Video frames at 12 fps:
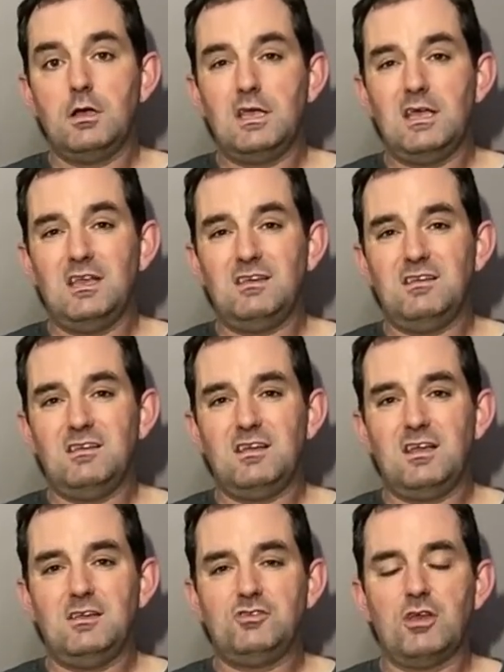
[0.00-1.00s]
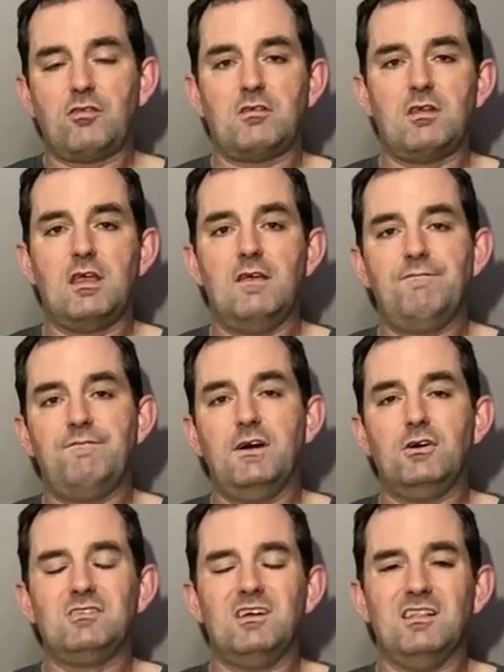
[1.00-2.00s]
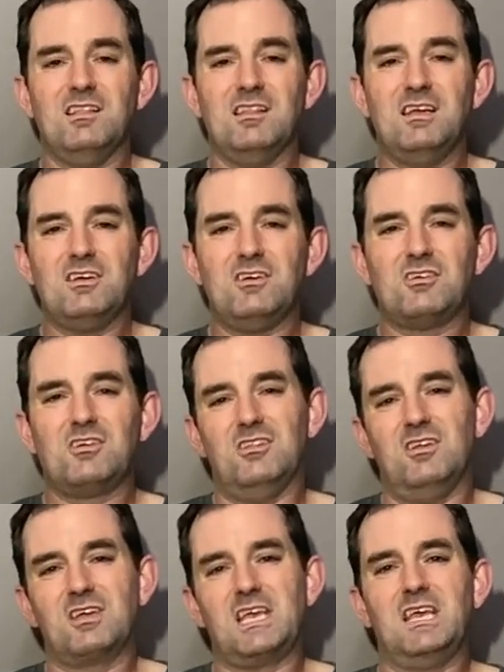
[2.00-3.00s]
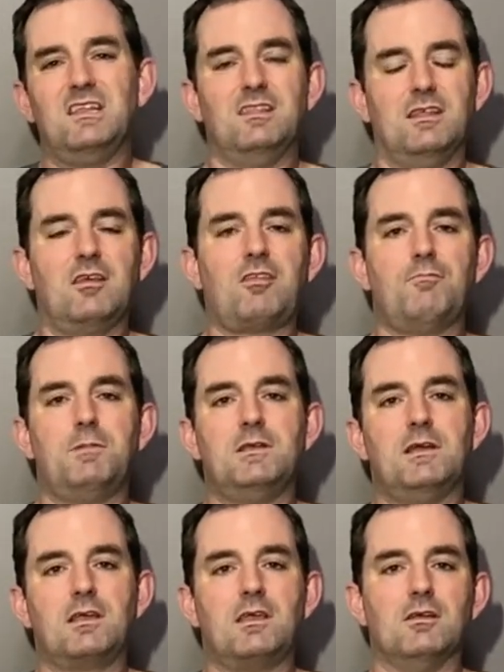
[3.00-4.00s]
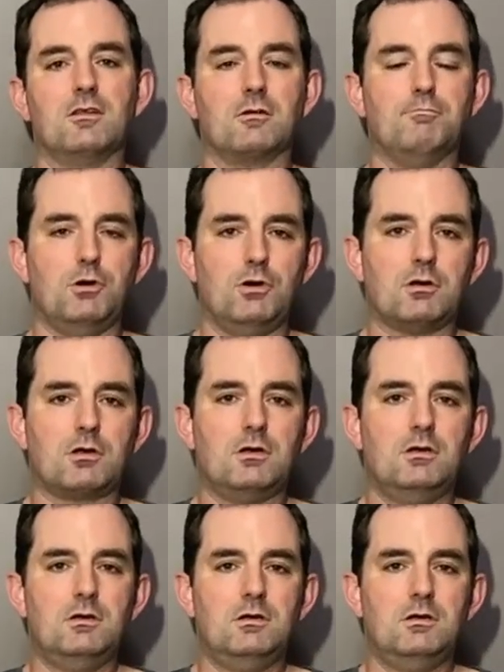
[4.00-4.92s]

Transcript: it it just it felt a little clunky in this particular book